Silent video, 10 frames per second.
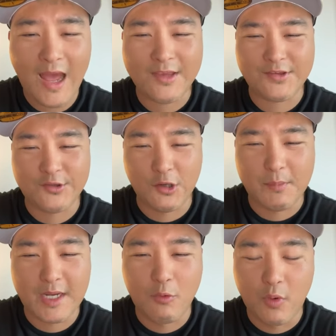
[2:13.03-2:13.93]
I see
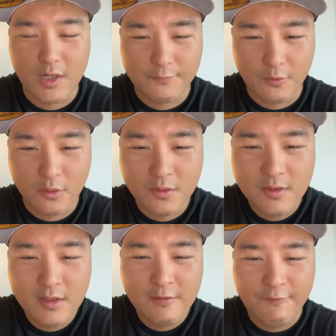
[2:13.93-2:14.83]
so many wonderful
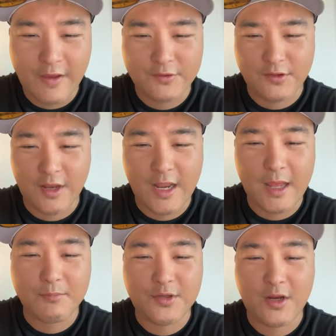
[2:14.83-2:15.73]
faces and
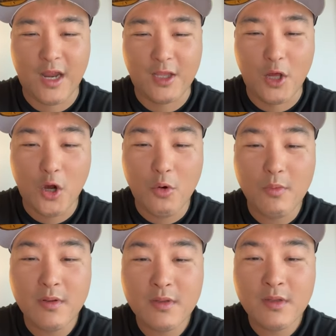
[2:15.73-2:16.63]
names here.
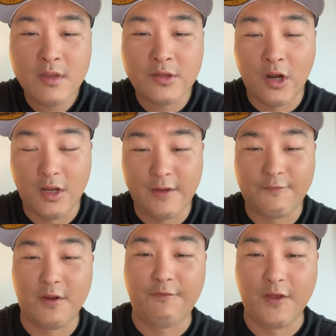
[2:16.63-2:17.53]
Hello,
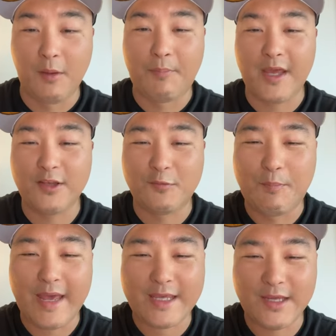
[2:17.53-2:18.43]
darling from the Philippines.
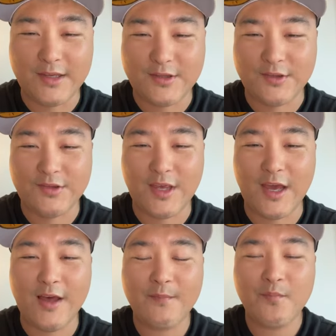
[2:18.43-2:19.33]
Becky, good to
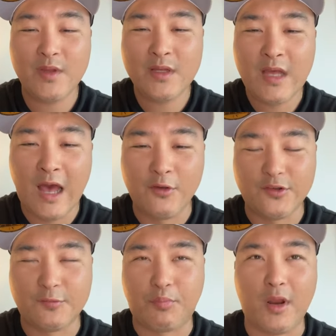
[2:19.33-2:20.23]
see ya. I
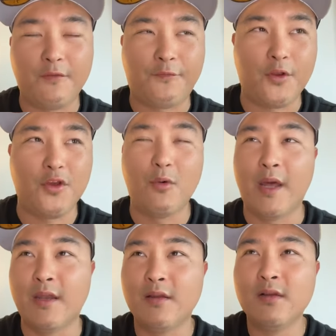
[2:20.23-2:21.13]
was just praying for
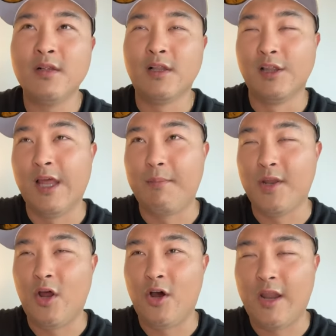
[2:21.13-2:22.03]
you and
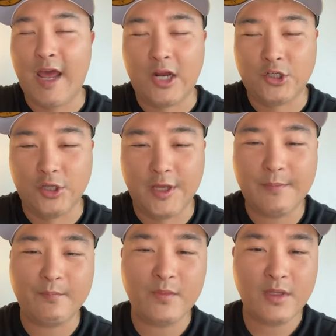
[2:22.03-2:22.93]
Lebanon, actually.